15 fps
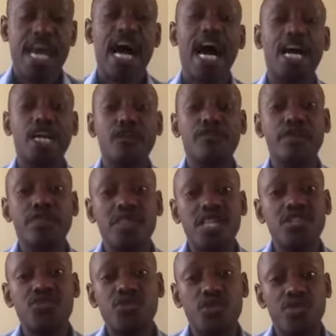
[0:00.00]
And even
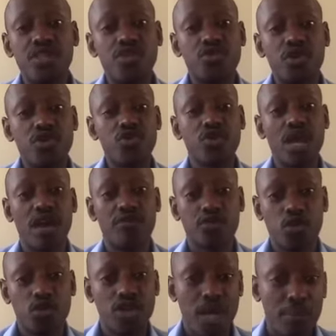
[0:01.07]
this ratio that I've
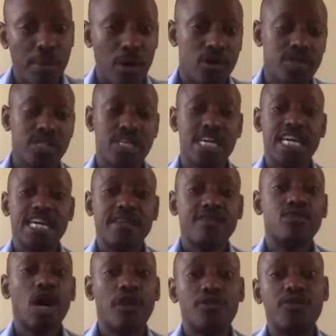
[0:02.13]
told you about,
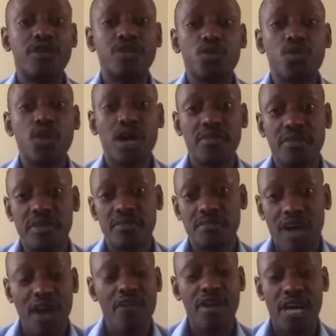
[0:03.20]
you have first look at the
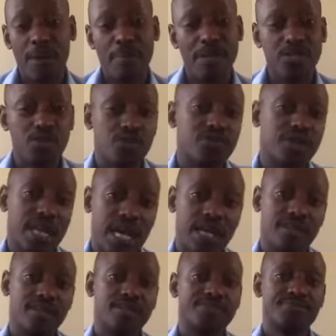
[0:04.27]
carrying capacity of the
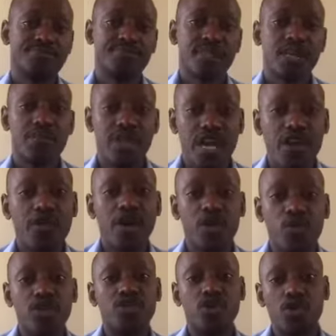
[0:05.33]
land, the area
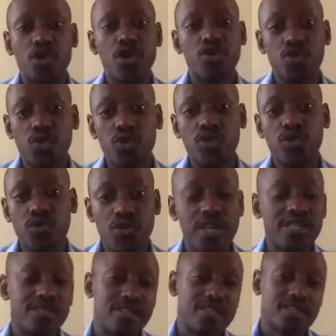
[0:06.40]
in which you're going to
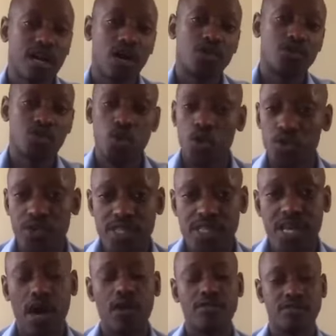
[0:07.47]
graze these cows, stock these
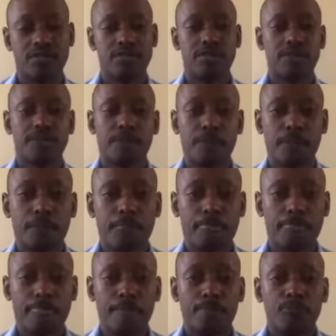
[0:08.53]
cows.
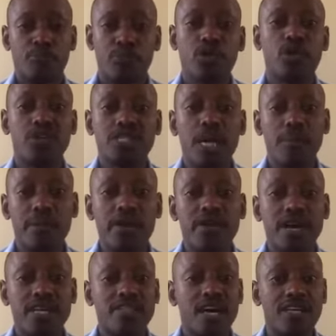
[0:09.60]
Because some
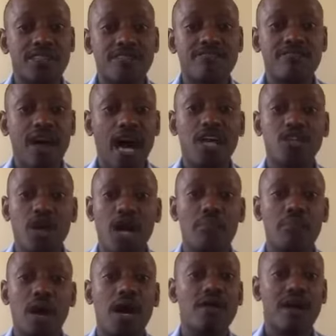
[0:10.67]
areas
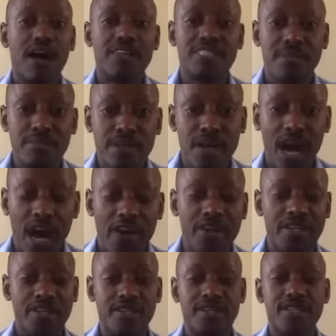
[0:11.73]
are
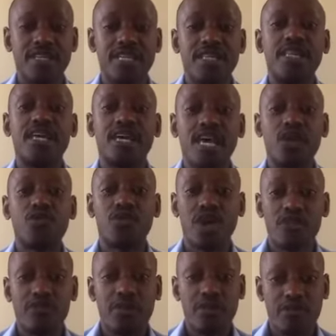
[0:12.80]
semi-arid, they get
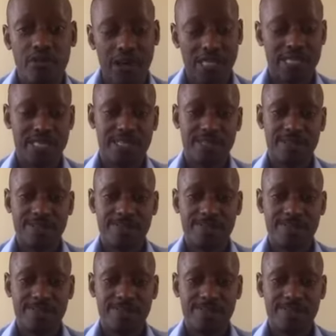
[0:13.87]
dry very fast.